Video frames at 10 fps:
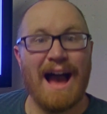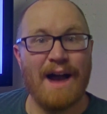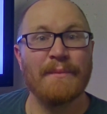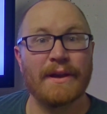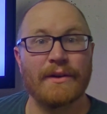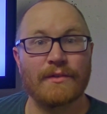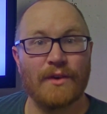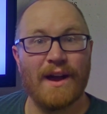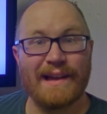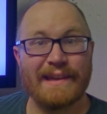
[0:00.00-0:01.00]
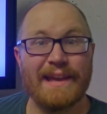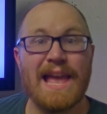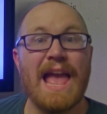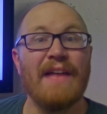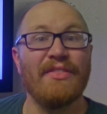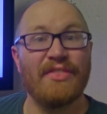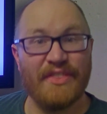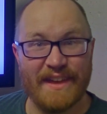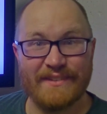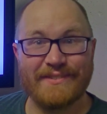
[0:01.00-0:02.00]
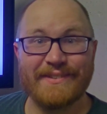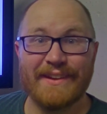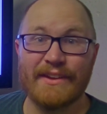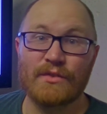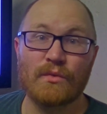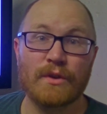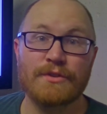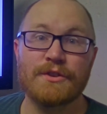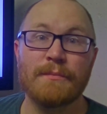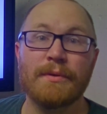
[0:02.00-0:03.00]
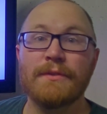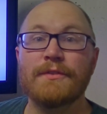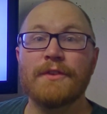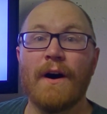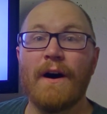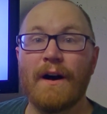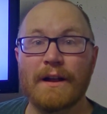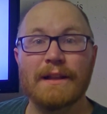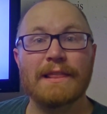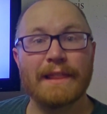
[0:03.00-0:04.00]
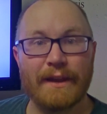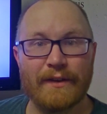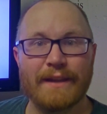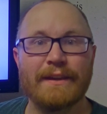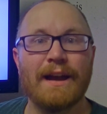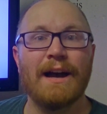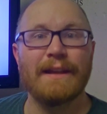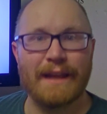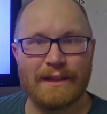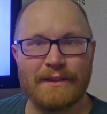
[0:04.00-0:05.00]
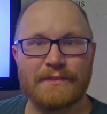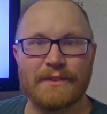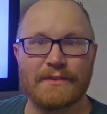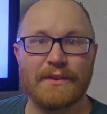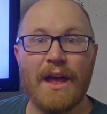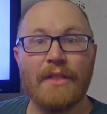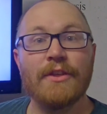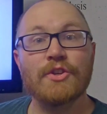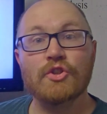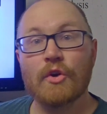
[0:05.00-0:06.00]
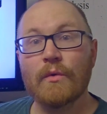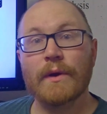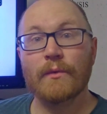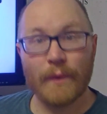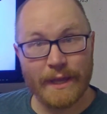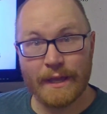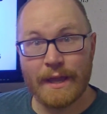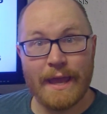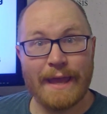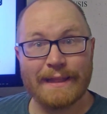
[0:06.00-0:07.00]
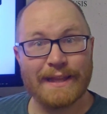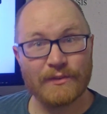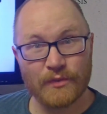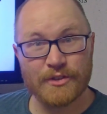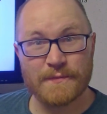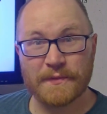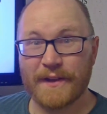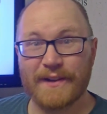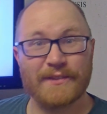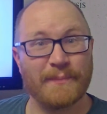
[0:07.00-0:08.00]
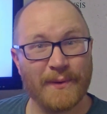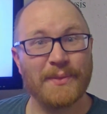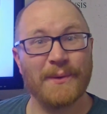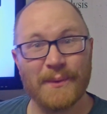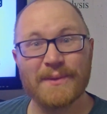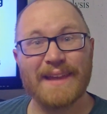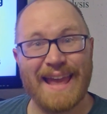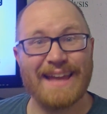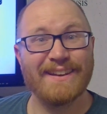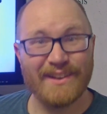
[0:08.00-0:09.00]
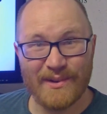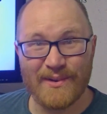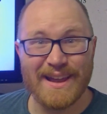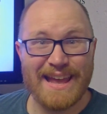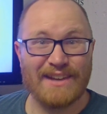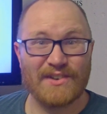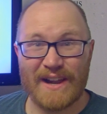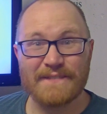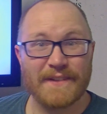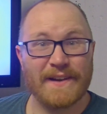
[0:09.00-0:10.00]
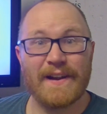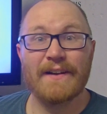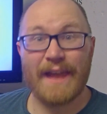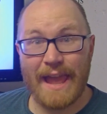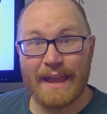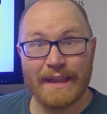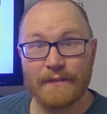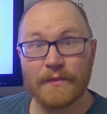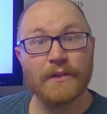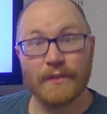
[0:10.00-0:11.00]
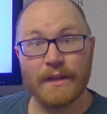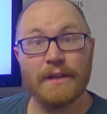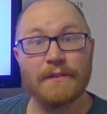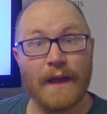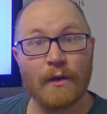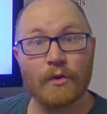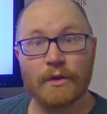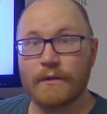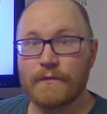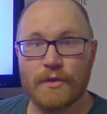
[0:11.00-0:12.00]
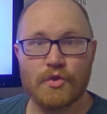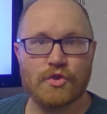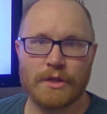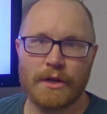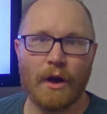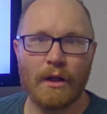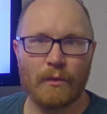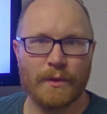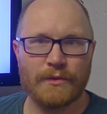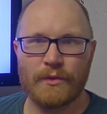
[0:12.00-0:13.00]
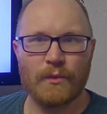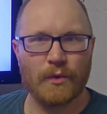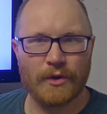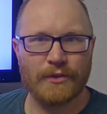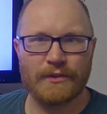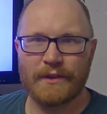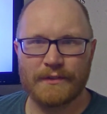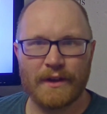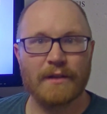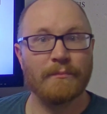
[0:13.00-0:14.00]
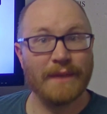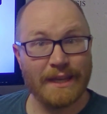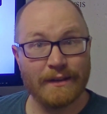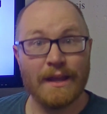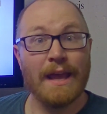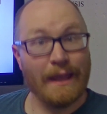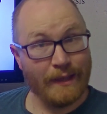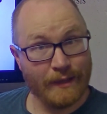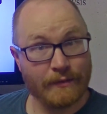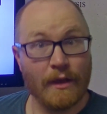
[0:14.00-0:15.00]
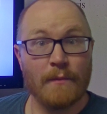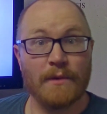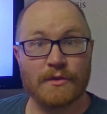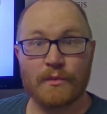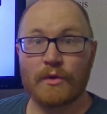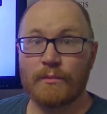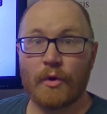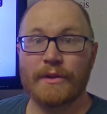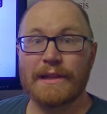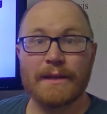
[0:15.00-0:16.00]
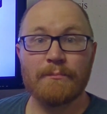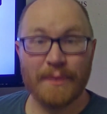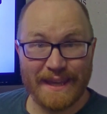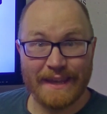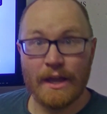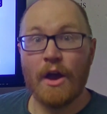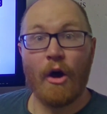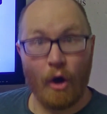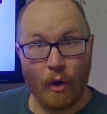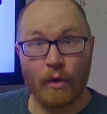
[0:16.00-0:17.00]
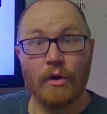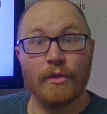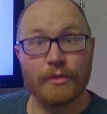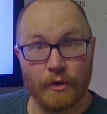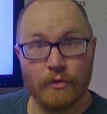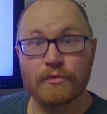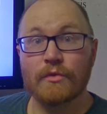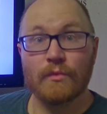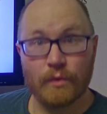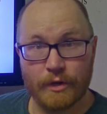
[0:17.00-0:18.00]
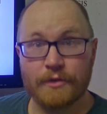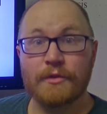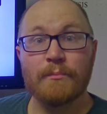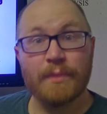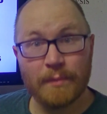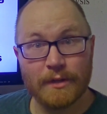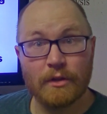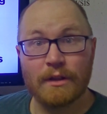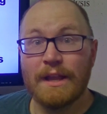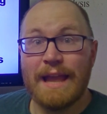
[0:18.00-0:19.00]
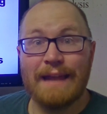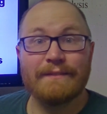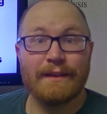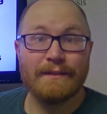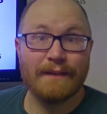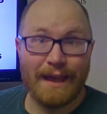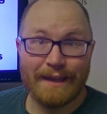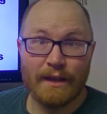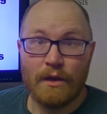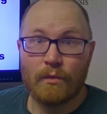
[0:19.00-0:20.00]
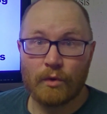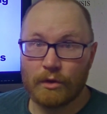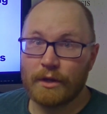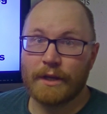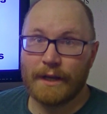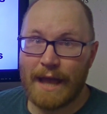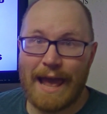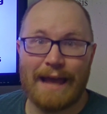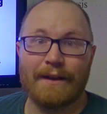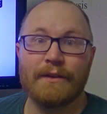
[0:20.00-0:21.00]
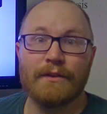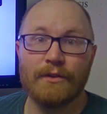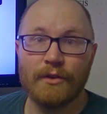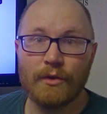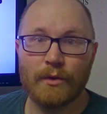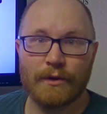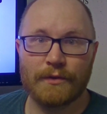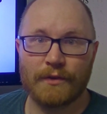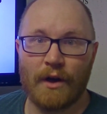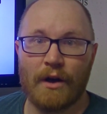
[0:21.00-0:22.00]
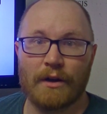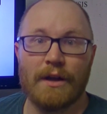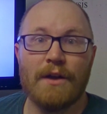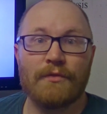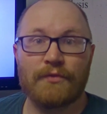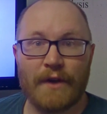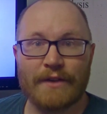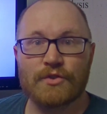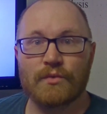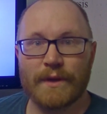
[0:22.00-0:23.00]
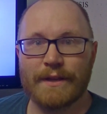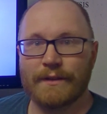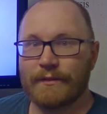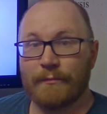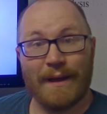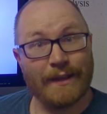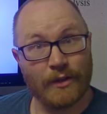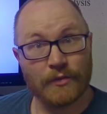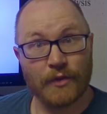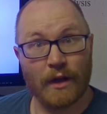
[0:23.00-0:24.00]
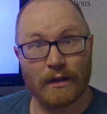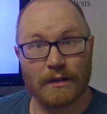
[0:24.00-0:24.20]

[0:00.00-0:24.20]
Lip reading: I'm Eric Rock, and this is Worship Song Lyric Analysis, the show where we analyze worship songs, both old and new, and try and figure out, A, if there's any doubt or confusion at all, what do the words in the song mean, and, much more importantly, B, are those words biblical? And today, we're looking at a newer song, Fresh Wind by Hillsong.